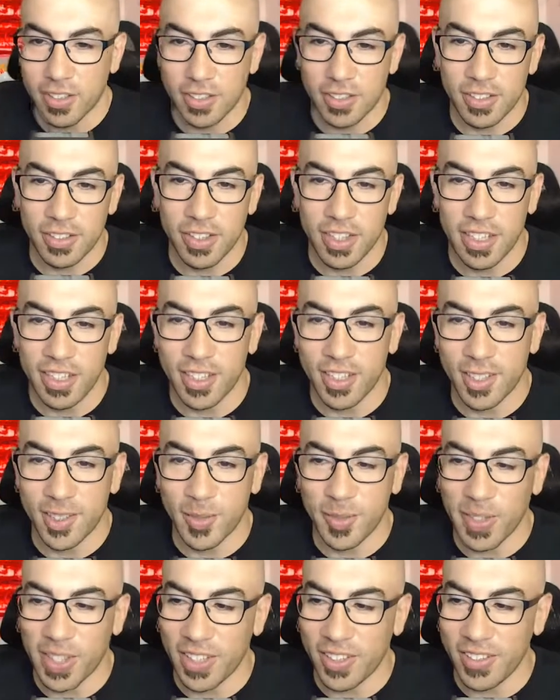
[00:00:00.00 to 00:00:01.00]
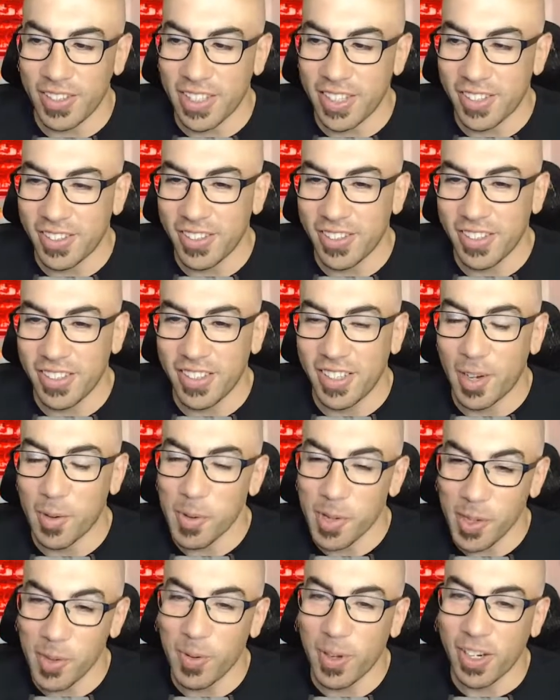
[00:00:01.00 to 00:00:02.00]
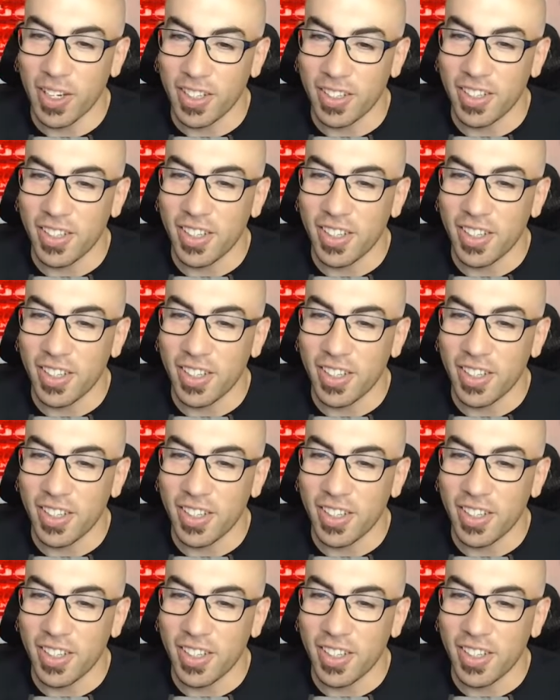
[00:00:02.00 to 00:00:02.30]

try to get on some yellowtail? I really want a